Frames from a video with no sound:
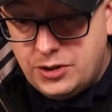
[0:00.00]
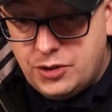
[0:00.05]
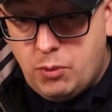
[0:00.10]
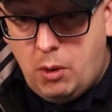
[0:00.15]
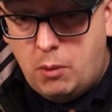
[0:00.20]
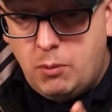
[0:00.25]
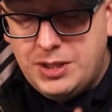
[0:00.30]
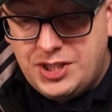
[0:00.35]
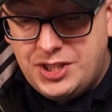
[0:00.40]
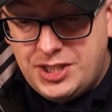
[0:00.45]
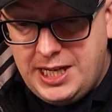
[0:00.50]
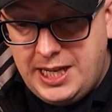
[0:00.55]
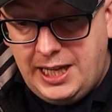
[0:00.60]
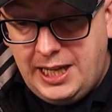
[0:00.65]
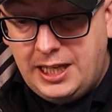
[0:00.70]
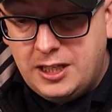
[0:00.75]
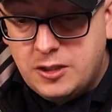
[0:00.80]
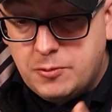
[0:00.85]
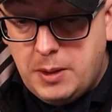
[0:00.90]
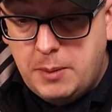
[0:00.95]
what we're seeing
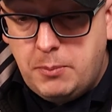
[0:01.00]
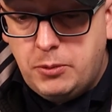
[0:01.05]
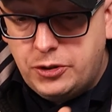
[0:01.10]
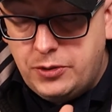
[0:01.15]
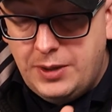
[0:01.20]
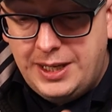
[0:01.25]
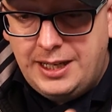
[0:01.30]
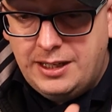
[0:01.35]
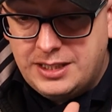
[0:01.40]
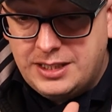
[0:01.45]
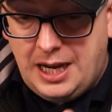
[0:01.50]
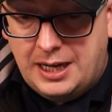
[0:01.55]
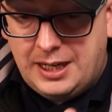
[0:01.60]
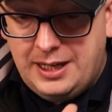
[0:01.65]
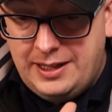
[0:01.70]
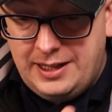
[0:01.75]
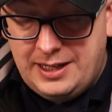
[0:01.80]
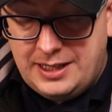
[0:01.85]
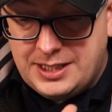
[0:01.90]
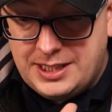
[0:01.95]
is people doing exactly
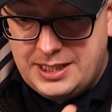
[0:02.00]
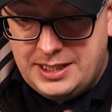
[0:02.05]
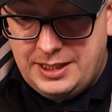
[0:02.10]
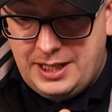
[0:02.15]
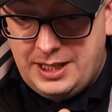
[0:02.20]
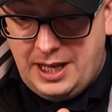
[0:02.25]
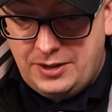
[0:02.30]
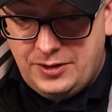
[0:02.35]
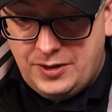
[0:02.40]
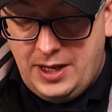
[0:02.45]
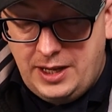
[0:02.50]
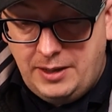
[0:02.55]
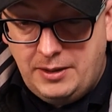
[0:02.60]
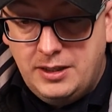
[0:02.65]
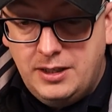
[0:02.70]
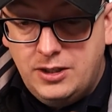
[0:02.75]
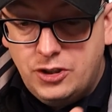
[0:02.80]
that thing,